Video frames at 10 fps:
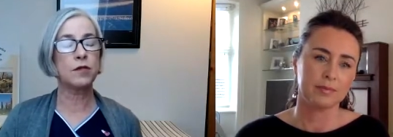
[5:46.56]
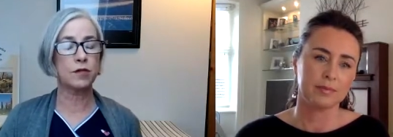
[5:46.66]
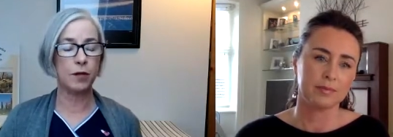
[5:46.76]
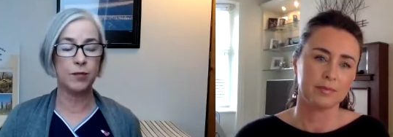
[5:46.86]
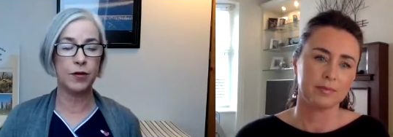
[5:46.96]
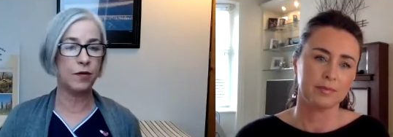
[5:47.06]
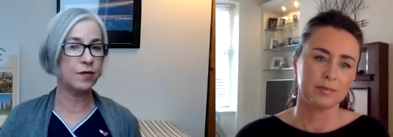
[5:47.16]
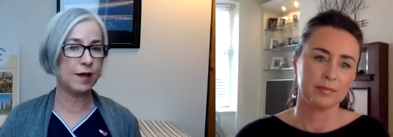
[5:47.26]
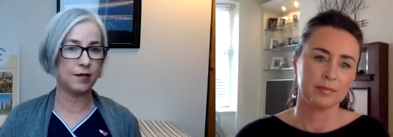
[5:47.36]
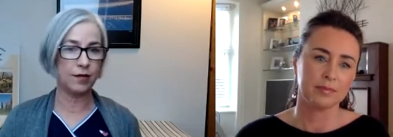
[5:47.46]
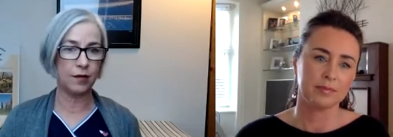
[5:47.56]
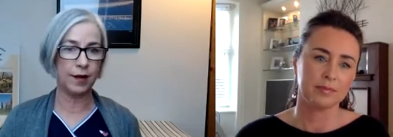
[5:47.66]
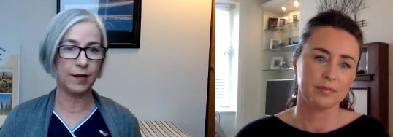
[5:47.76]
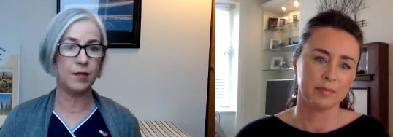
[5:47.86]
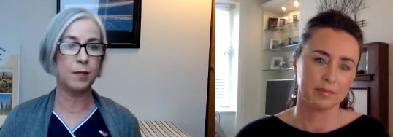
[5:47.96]
Speaker 1: on pure essential oils
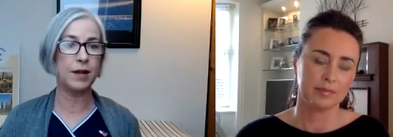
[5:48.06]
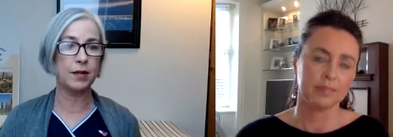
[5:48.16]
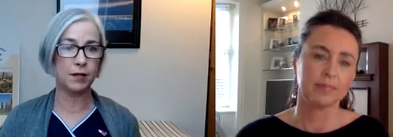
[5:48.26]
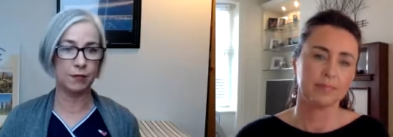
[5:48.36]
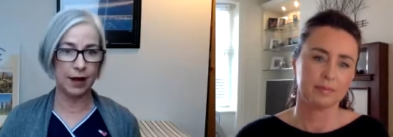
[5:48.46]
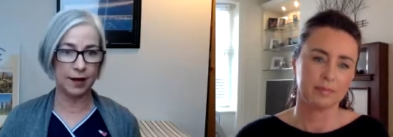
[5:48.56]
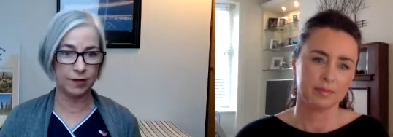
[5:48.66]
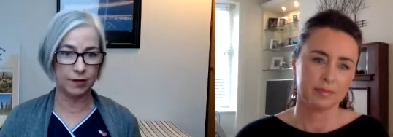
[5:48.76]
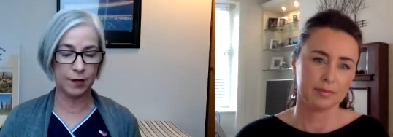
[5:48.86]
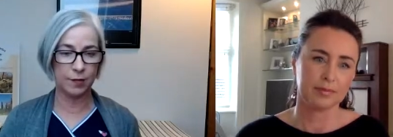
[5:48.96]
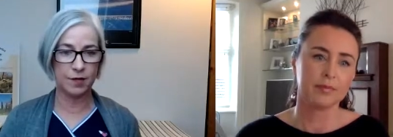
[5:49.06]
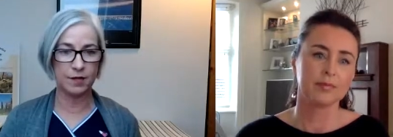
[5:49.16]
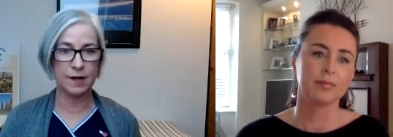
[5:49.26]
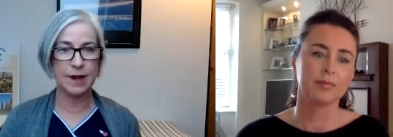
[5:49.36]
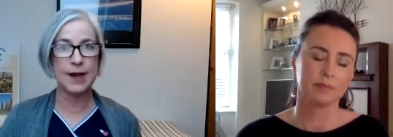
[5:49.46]
and building relationships
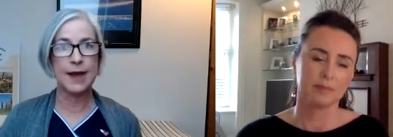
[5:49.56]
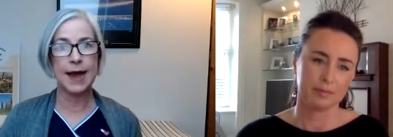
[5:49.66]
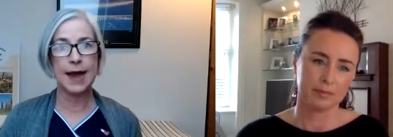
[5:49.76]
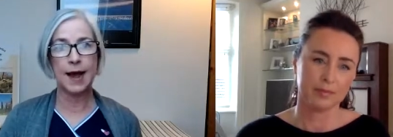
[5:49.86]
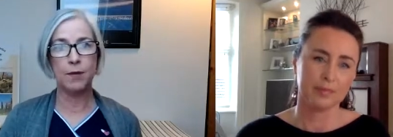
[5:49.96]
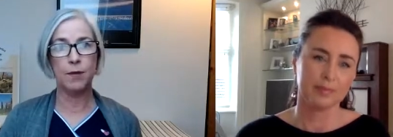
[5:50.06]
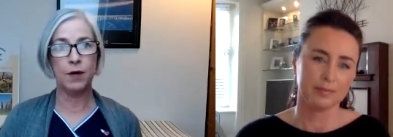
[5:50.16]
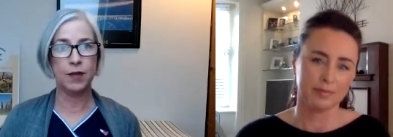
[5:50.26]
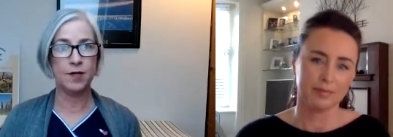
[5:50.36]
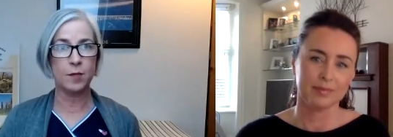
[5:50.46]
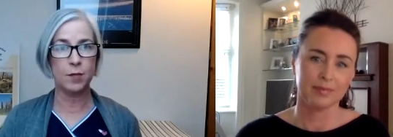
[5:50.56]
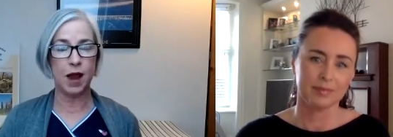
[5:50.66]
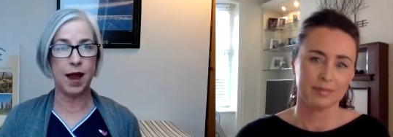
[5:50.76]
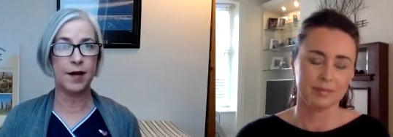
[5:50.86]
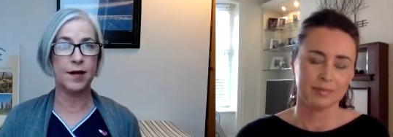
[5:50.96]
um, with our
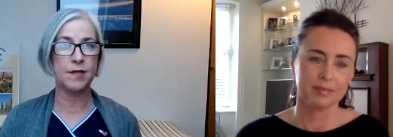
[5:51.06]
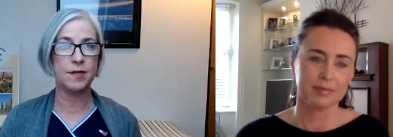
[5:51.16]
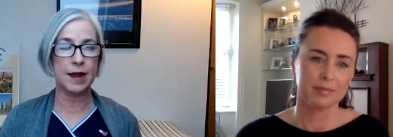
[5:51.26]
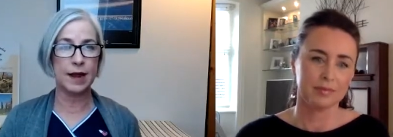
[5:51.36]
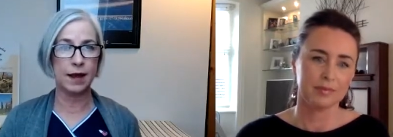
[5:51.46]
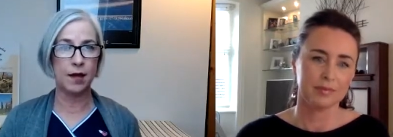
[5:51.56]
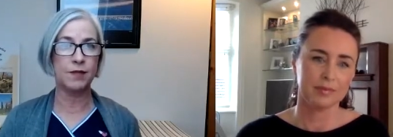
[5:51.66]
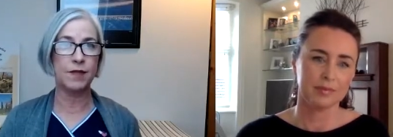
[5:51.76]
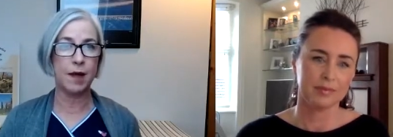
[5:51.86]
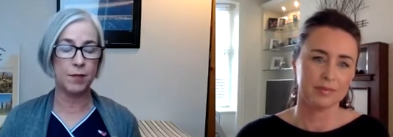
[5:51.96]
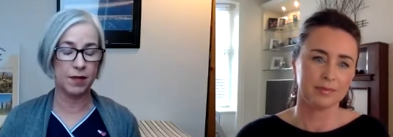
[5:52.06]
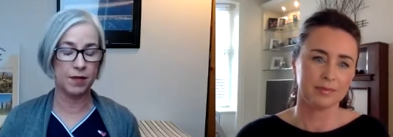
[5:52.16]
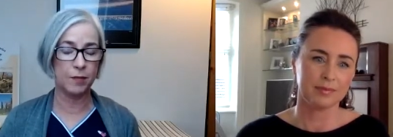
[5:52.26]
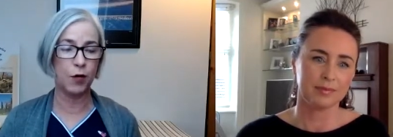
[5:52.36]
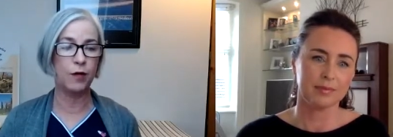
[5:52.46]
suppliers. A lot of them been
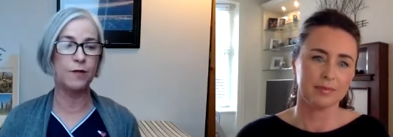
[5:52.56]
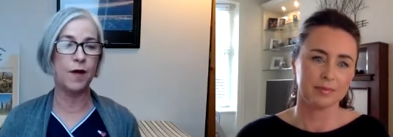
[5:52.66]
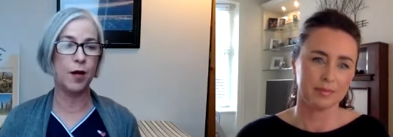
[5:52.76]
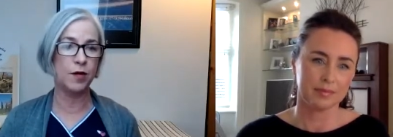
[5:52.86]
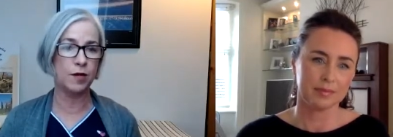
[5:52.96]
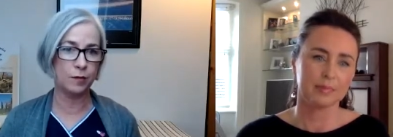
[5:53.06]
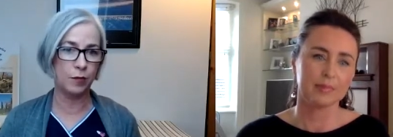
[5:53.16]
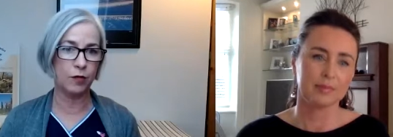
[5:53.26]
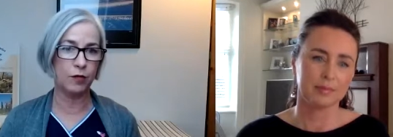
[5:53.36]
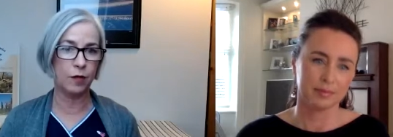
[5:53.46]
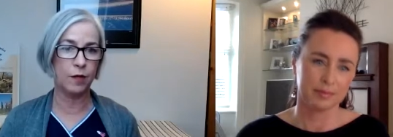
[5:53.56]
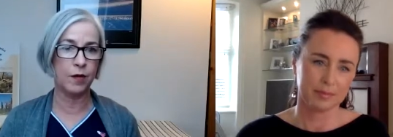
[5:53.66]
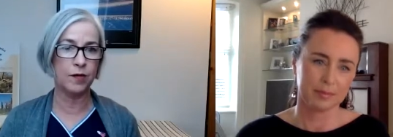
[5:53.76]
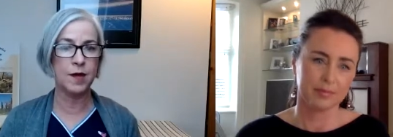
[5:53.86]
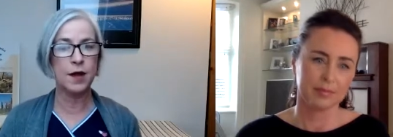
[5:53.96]
small farmers, small
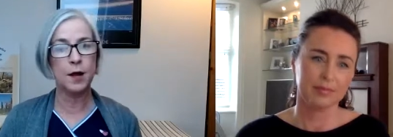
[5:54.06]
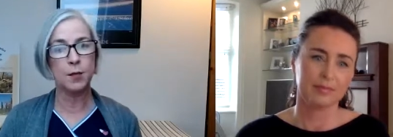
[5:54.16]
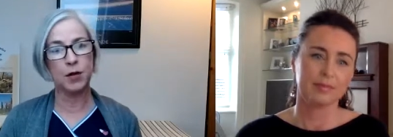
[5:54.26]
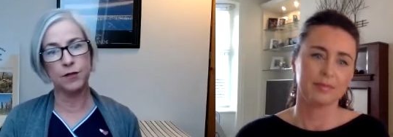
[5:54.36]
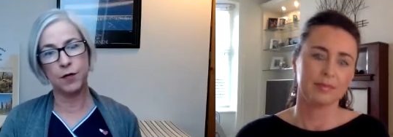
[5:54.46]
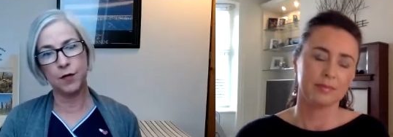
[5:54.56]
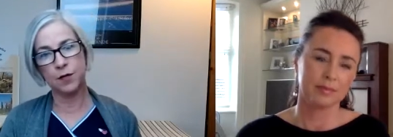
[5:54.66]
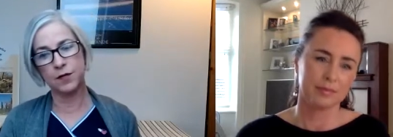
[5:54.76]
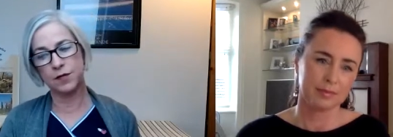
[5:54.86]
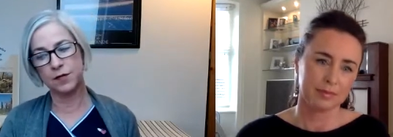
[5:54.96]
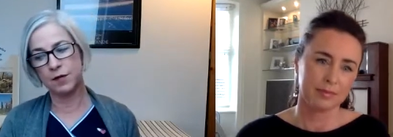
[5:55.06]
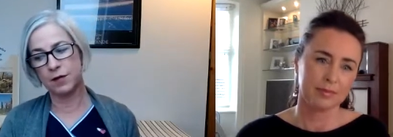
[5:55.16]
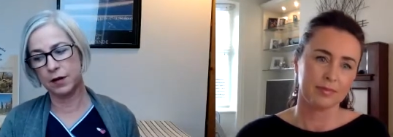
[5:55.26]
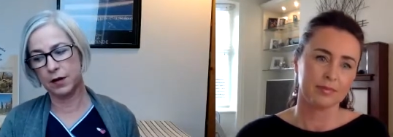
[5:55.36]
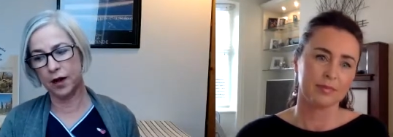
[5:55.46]
growers, but of course, a
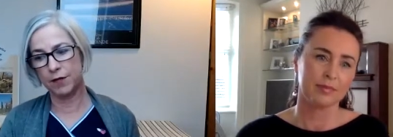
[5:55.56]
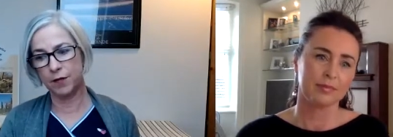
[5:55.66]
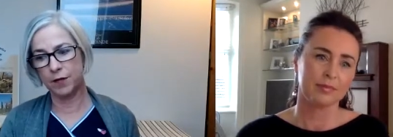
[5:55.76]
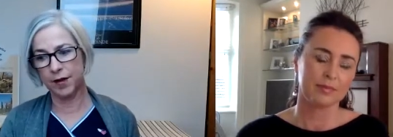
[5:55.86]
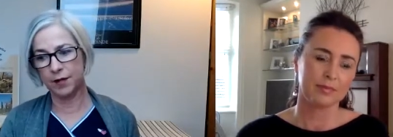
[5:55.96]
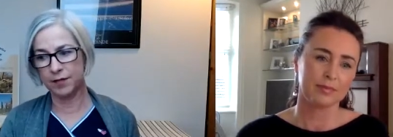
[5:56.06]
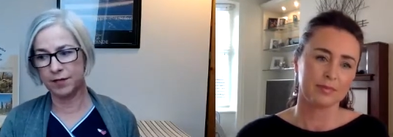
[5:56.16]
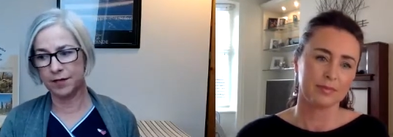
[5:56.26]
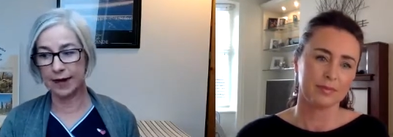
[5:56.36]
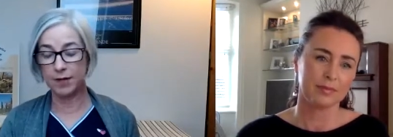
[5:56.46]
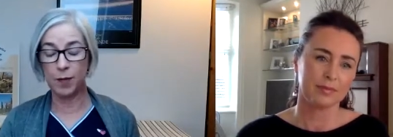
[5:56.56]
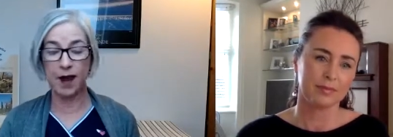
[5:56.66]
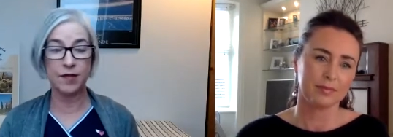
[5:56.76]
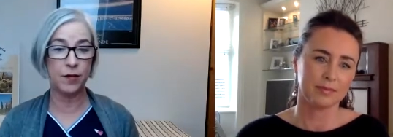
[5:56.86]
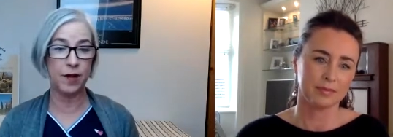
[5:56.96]
lot of oils like
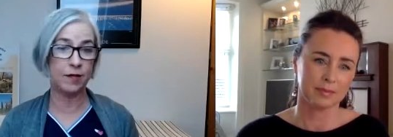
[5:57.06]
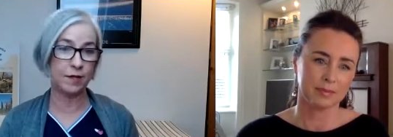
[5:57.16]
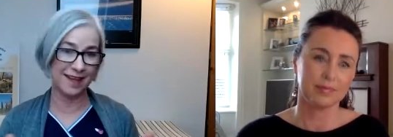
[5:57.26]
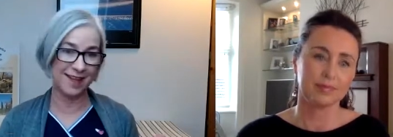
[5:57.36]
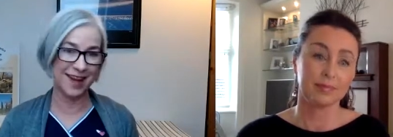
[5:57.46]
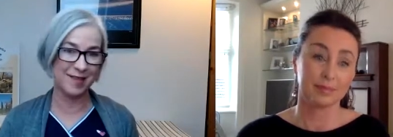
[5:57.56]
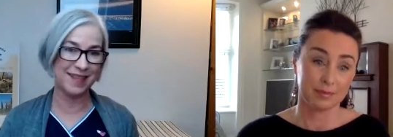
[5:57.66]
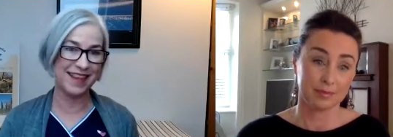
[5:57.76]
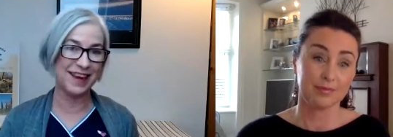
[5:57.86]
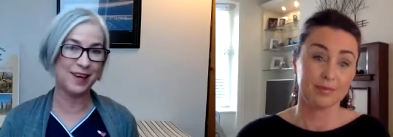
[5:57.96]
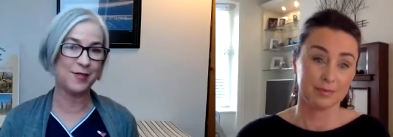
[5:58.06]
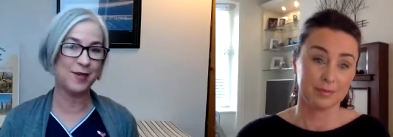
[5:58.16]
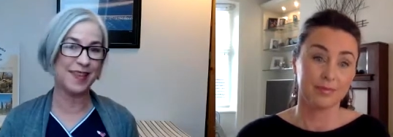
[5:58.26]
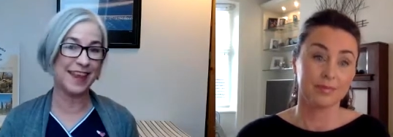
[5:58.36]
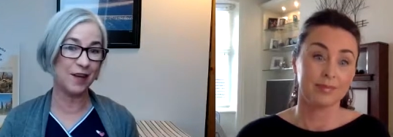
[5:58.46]
spice oils this time of the year. If we
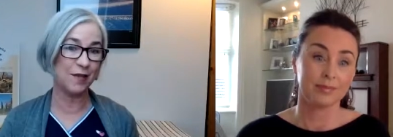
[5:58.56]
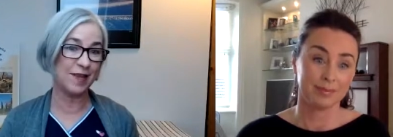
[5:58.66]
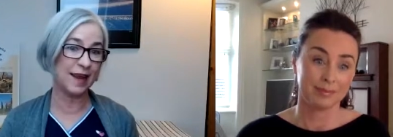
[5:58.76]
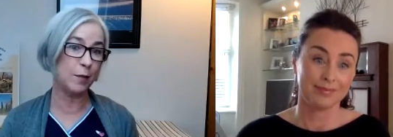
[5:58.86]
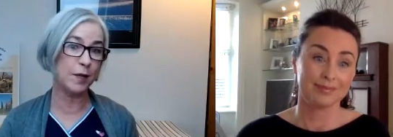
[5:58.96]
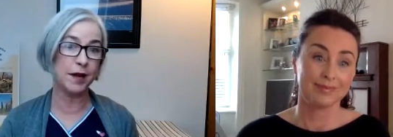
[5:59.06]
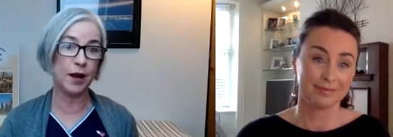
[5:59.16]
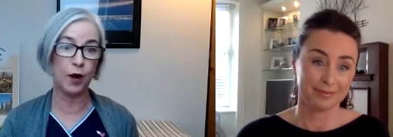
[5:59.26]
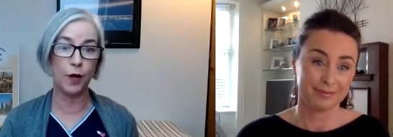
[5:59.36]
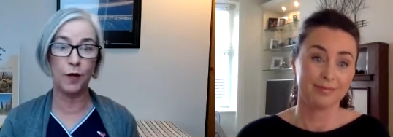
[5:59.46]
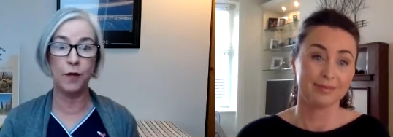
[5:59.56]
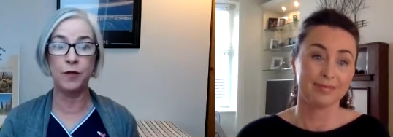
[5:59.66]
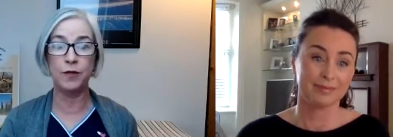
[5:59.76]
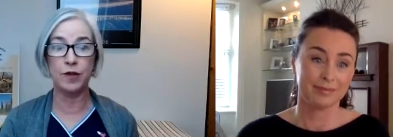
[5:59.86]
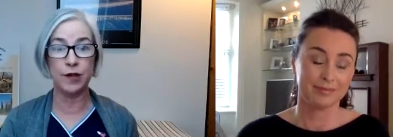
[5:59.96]
think of cinnamon, clove,
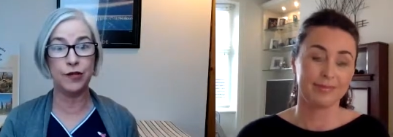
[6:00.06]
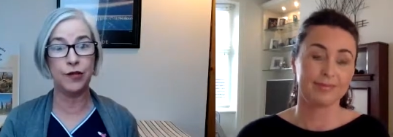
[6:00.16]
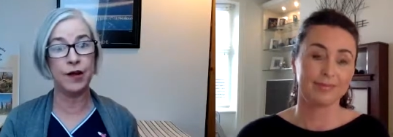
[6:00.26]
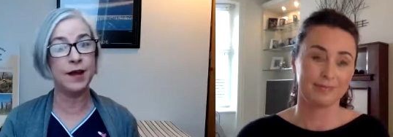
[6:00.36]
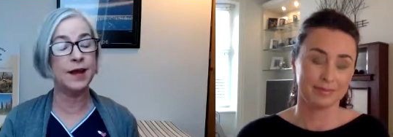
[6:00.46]
ginger,